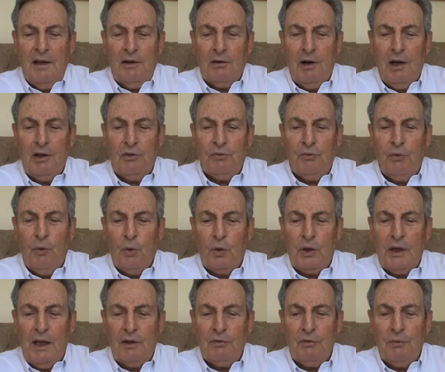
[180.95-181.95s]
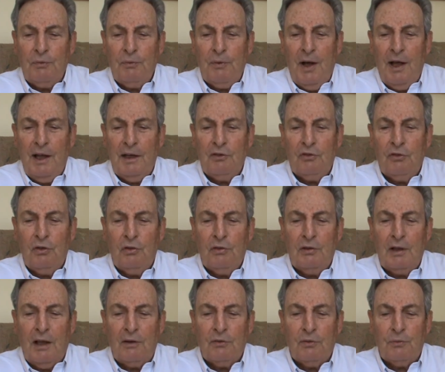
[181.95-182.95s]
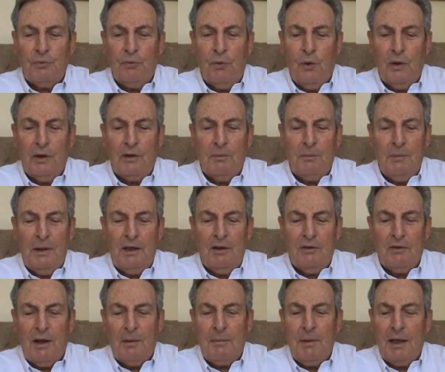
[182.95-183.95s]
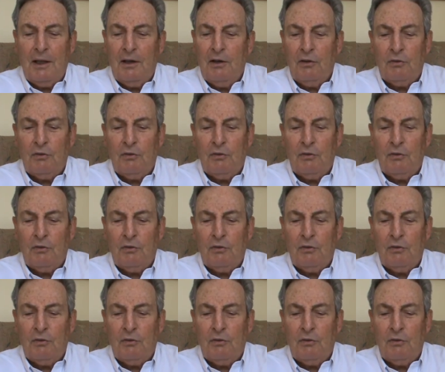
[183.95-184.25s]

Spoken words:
Race 4 classified, 2,400 meters. I make it a